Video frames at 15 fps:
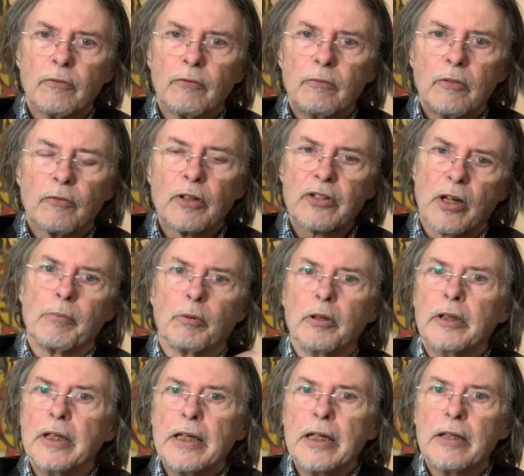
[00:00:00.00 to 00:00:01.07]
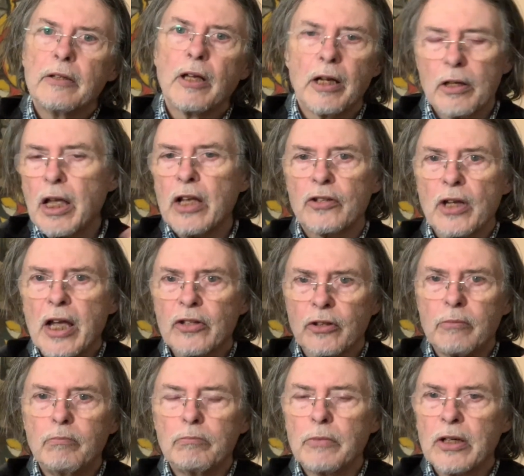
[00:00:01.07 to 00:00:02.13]
For example, as
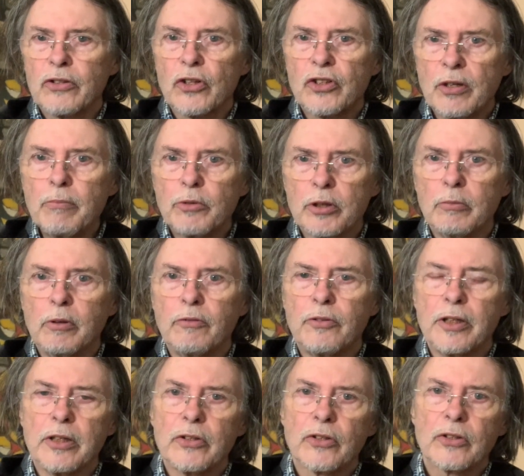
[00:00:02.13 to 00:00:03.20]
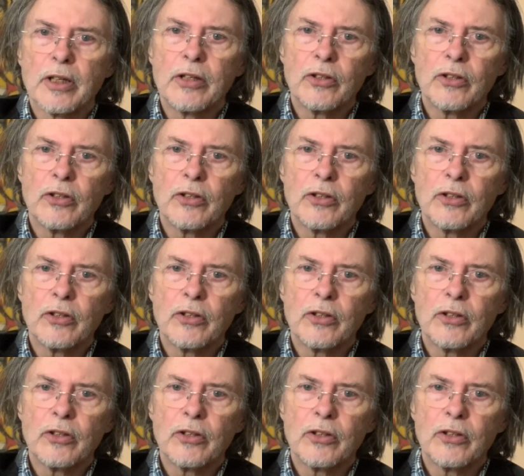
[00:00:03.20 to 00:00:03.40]
a symptom of this,